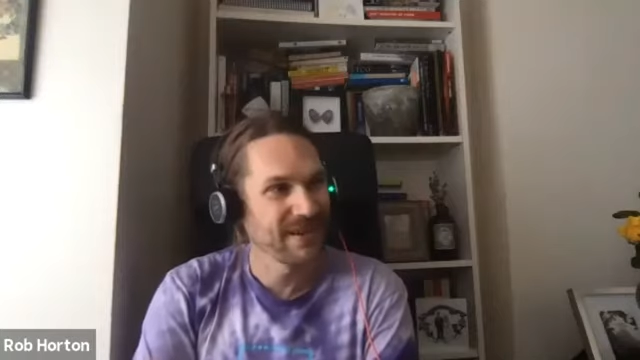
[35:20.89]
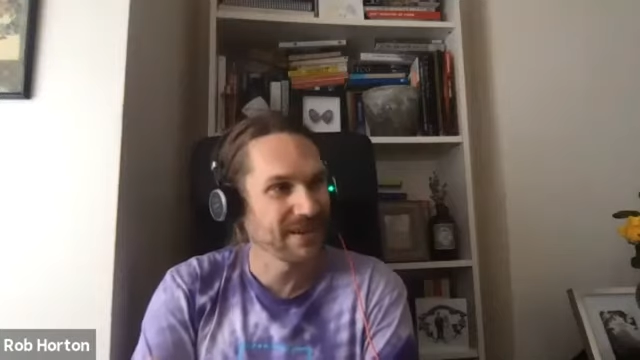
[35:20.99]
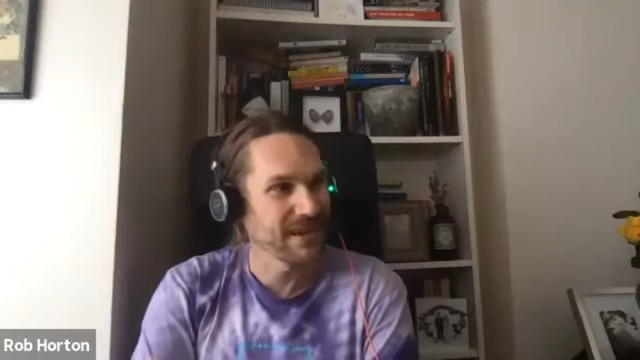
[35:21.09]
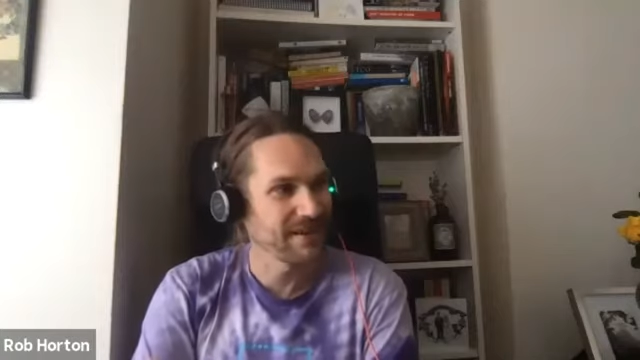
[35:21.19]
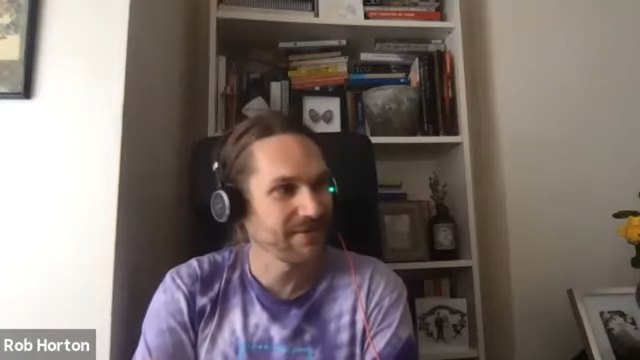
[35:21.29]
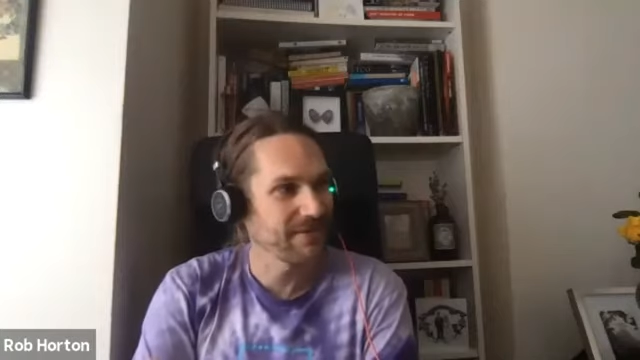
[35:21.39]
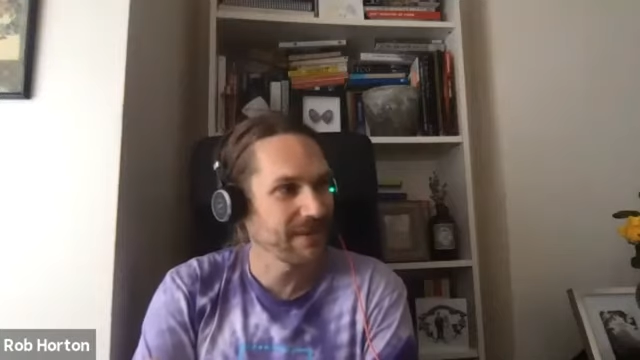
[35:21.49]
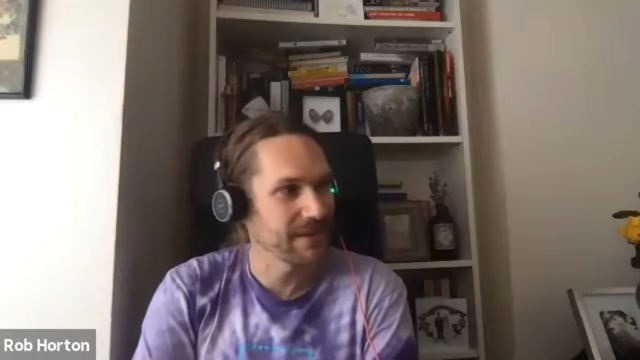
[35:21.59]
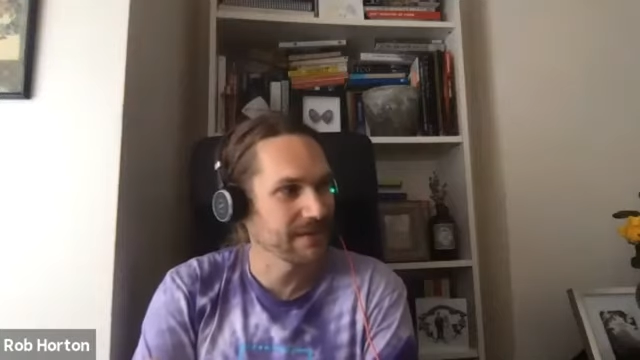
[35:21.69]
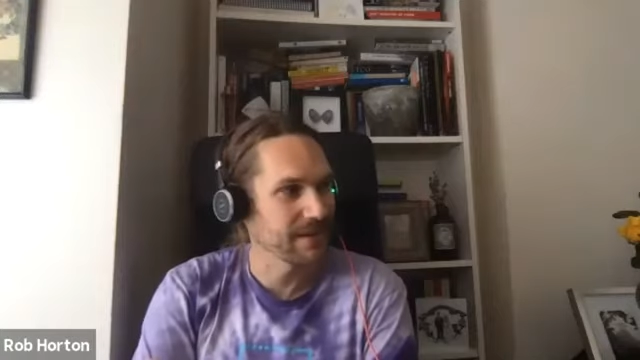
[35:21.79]
I don't know how to
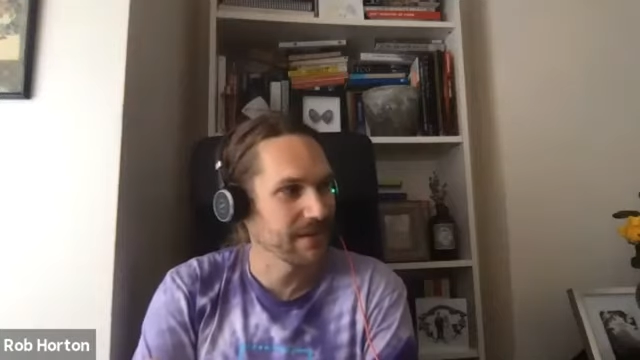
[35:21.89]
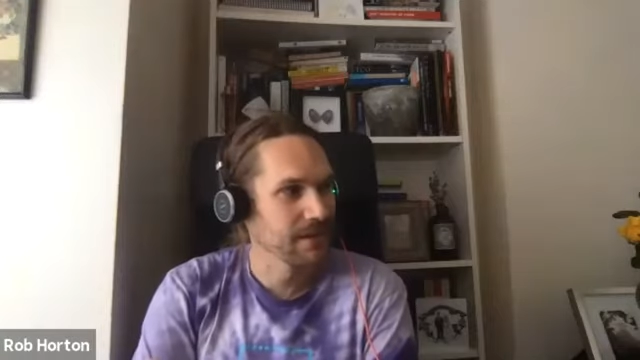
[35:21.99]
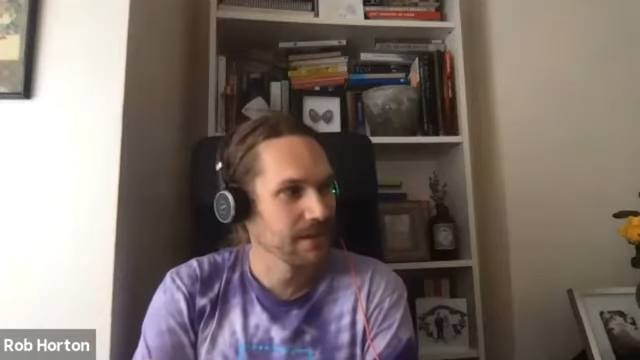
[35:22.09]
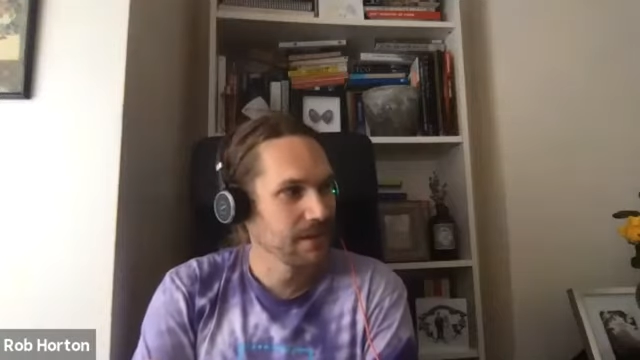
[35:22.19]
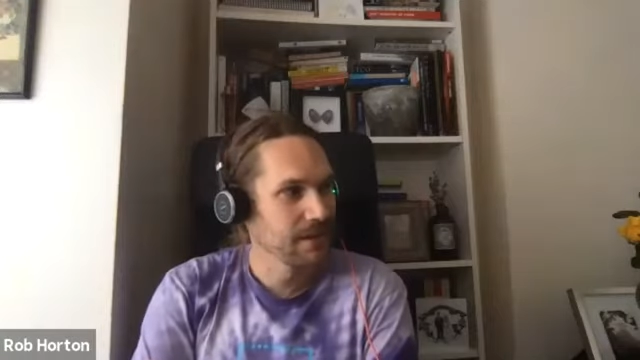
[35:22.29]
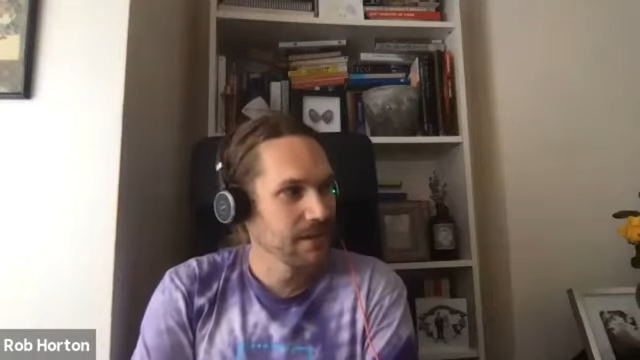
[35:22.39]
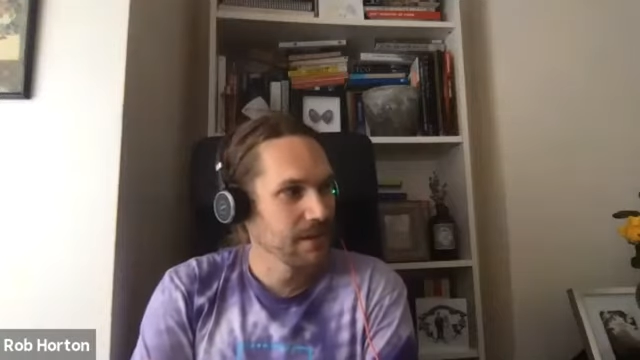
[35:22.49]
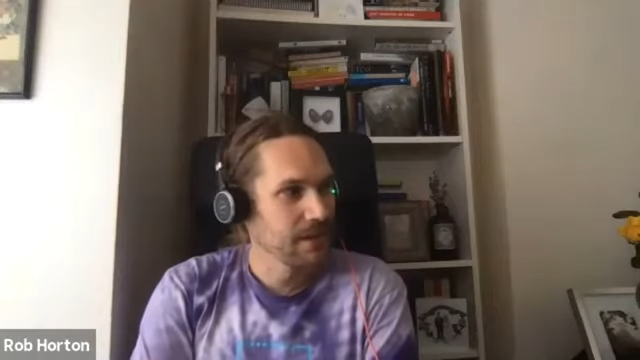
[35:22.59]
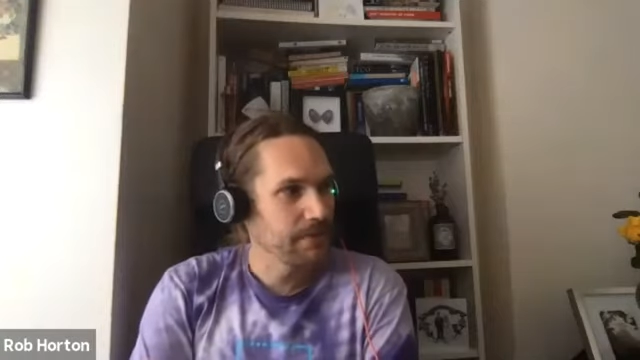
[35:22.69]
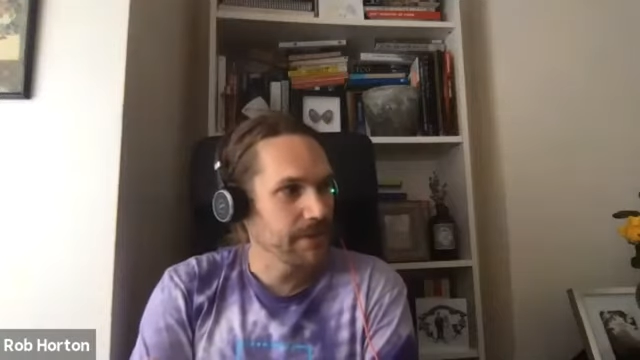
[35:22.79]
phrase it,
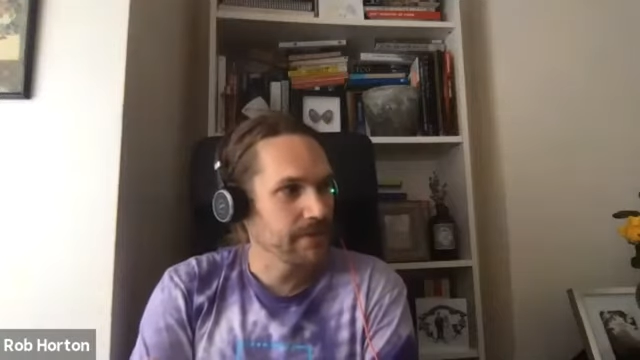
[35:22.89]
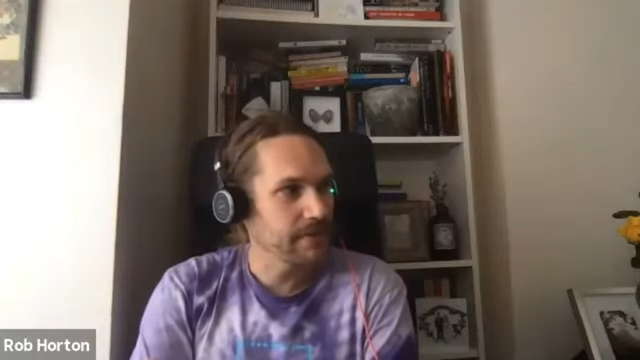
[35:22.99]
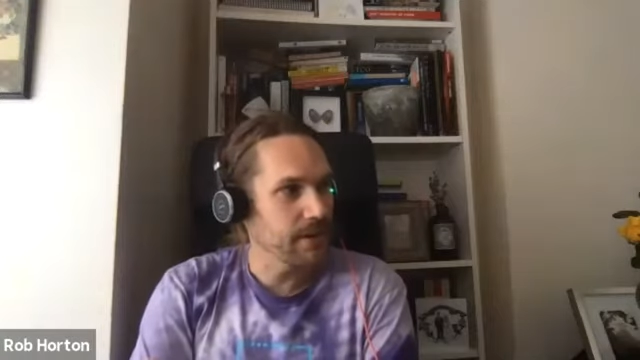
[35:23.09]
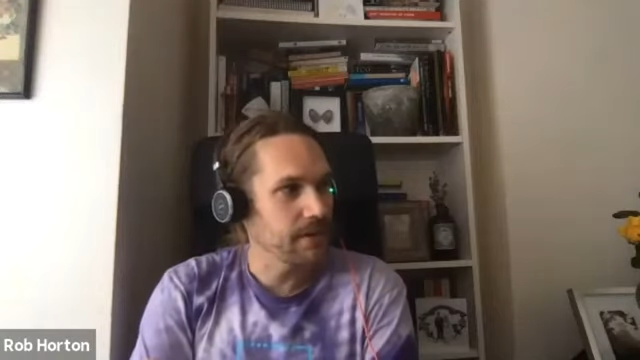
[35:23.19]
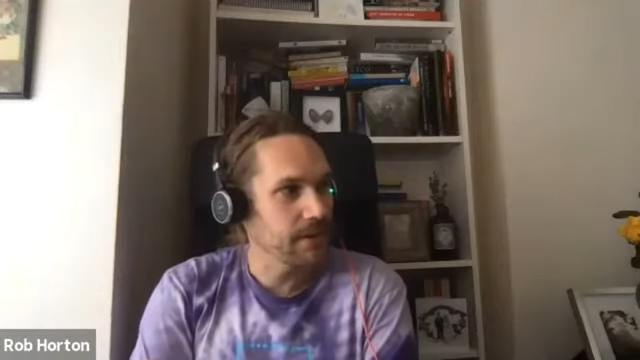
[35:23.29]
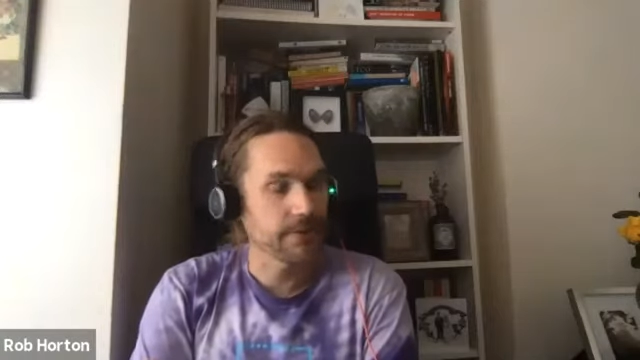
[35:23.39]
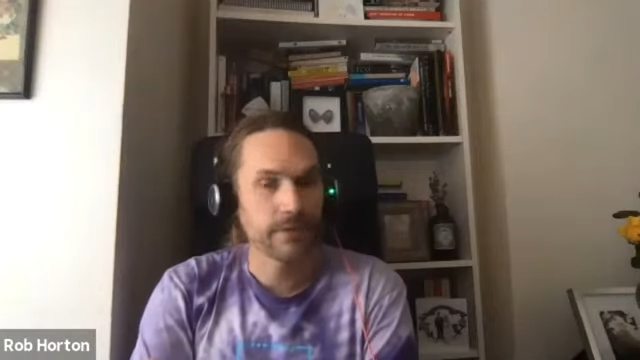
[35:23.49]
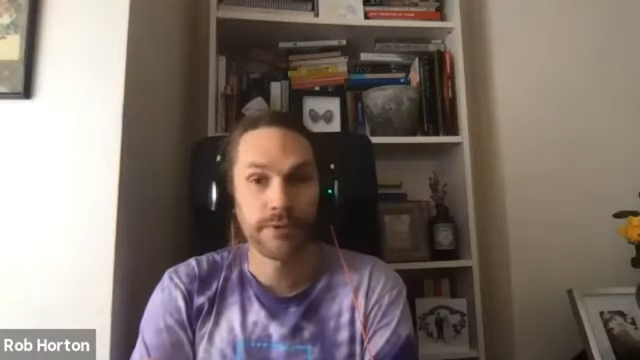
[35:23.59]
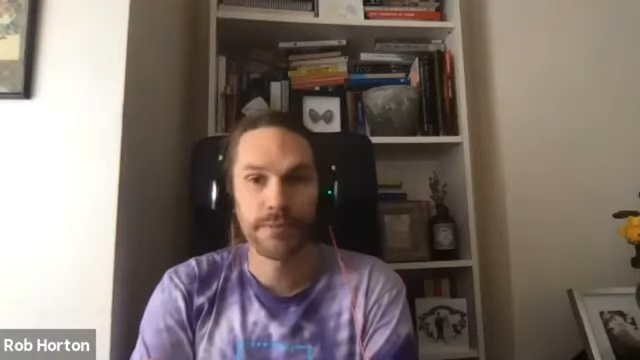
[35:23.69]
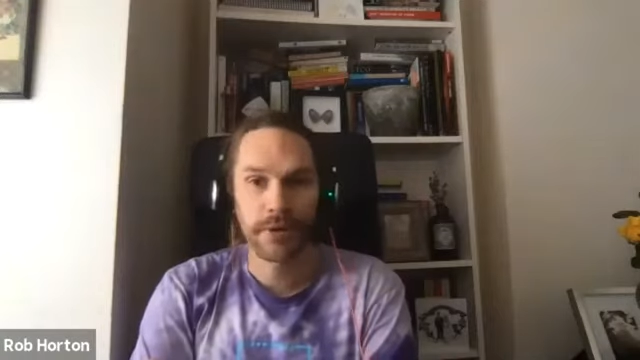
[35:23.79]
because I think
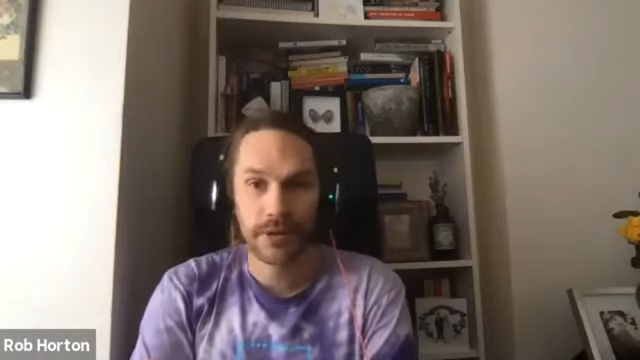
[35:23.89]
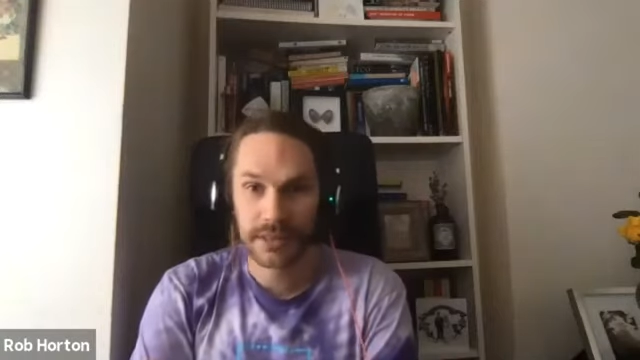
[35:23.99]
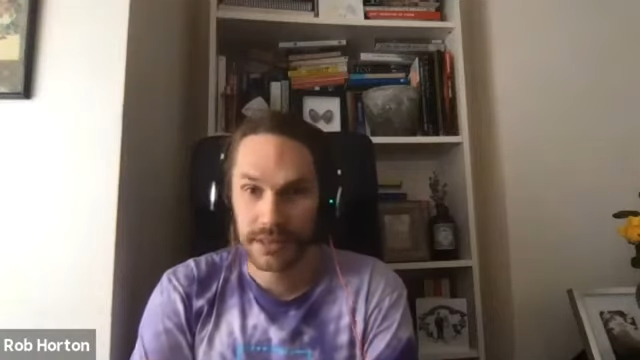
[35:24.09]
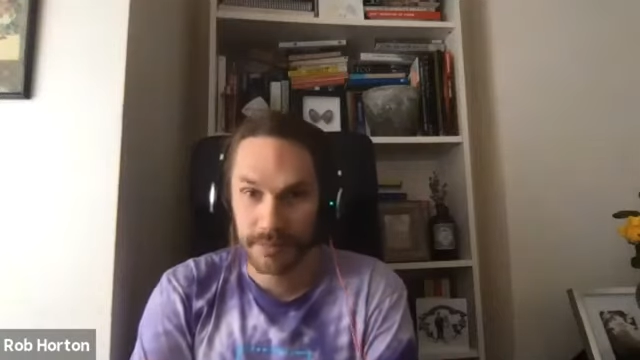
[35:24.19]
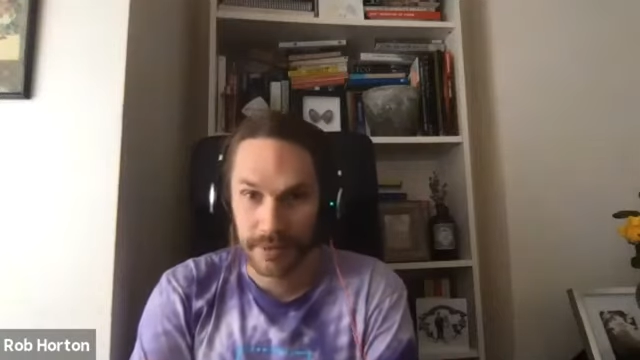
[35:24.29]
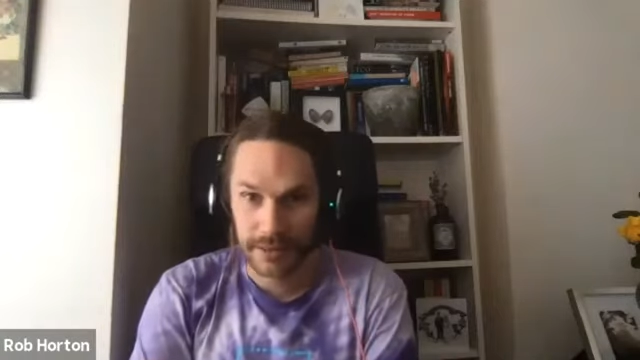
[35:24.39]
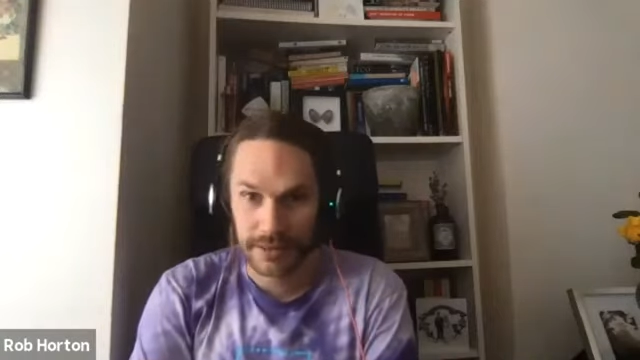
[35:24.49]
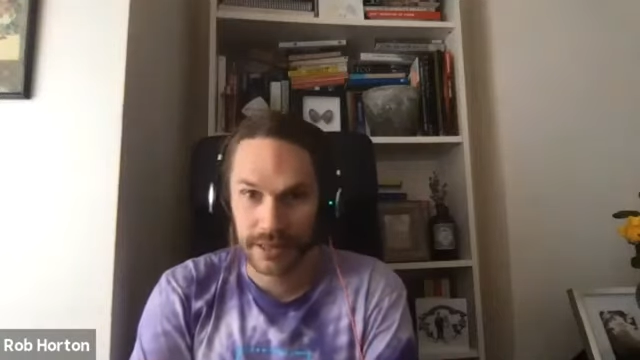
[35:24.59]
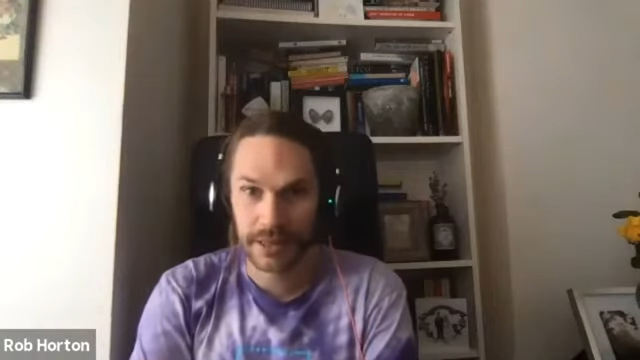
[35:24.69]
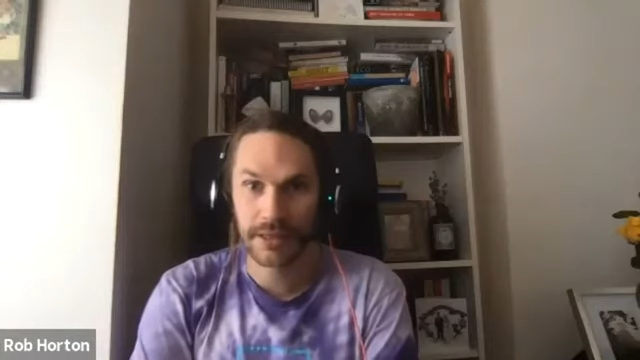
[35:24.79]
through price
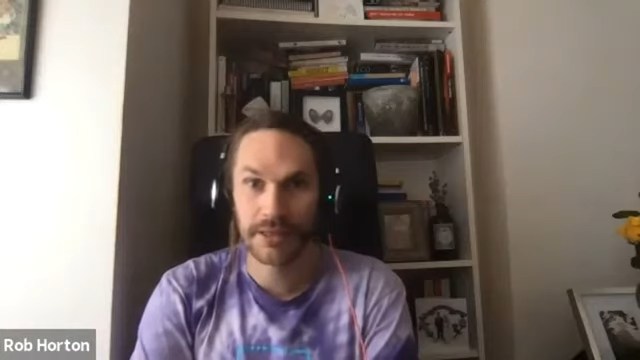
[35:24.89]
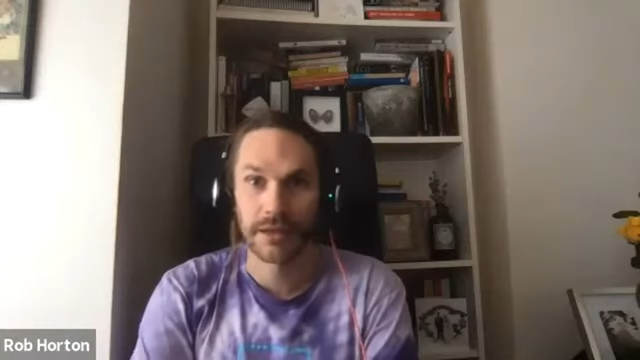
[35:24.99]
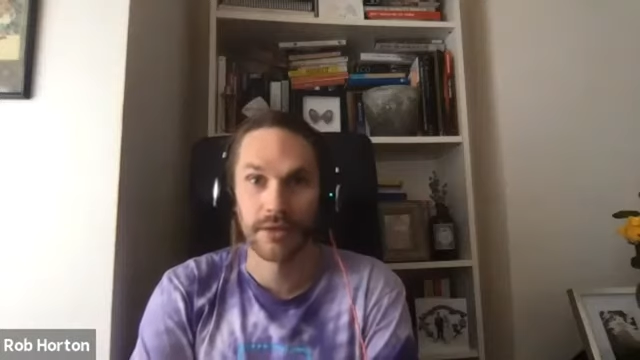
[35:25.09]
stability